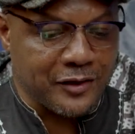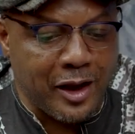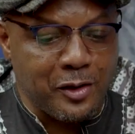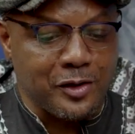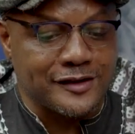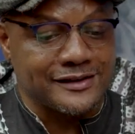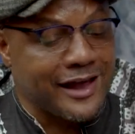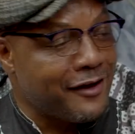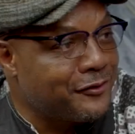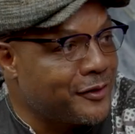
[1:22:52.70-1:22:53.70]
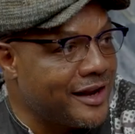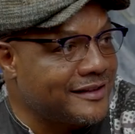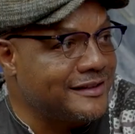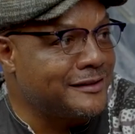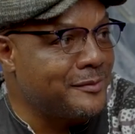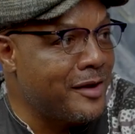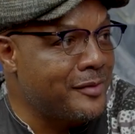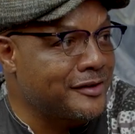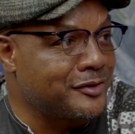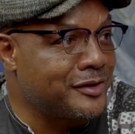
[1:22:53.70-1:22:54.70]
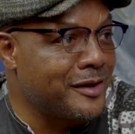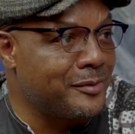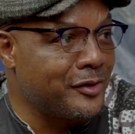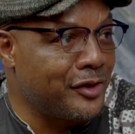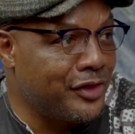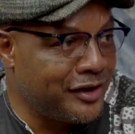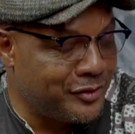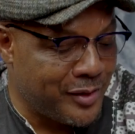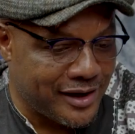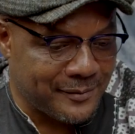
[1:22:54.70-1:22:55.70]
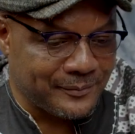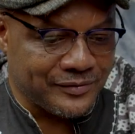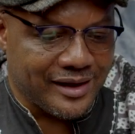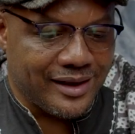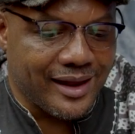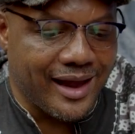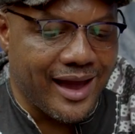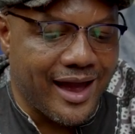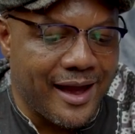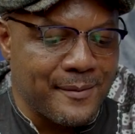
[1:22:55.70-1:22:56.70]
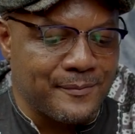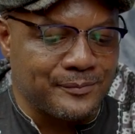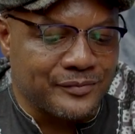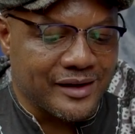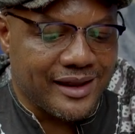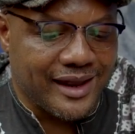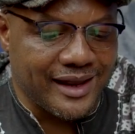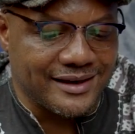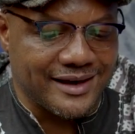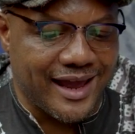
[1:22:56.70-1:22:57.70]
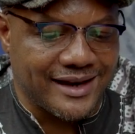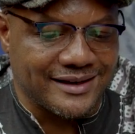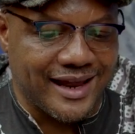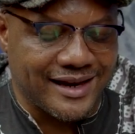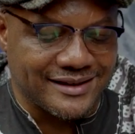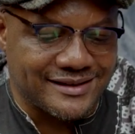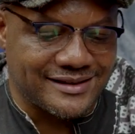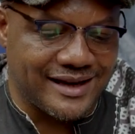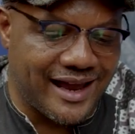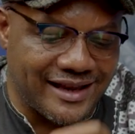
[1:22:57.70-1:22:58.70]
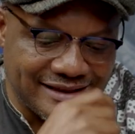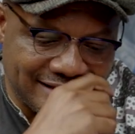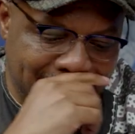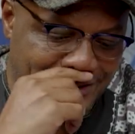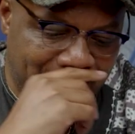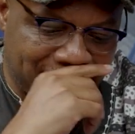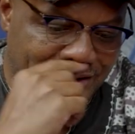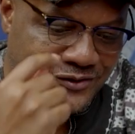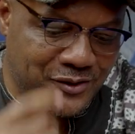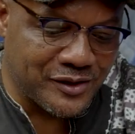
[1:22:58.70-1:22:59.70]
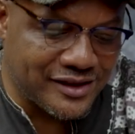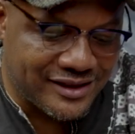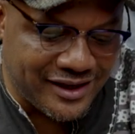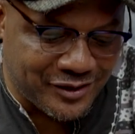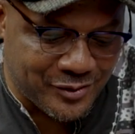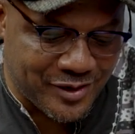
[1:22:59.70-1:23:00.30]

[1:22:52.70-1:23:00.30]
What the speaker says: always laugh when I see Zimbabwe is talking about the third way. And I say to myself, no, the third